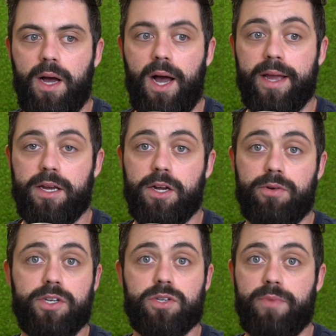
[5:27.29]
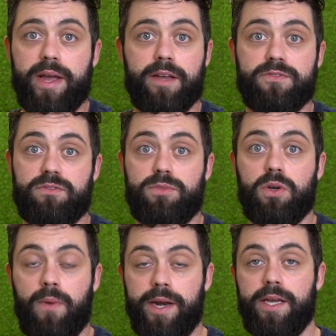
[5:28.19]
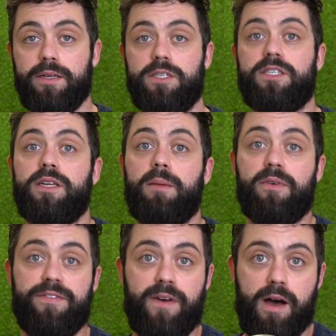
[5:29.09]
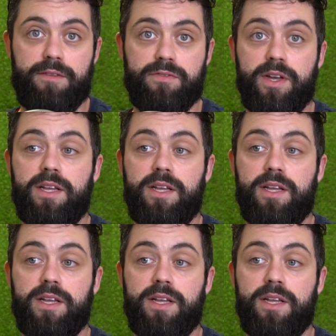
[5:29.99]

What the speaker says: I can increase your rankings from 20 to number 5.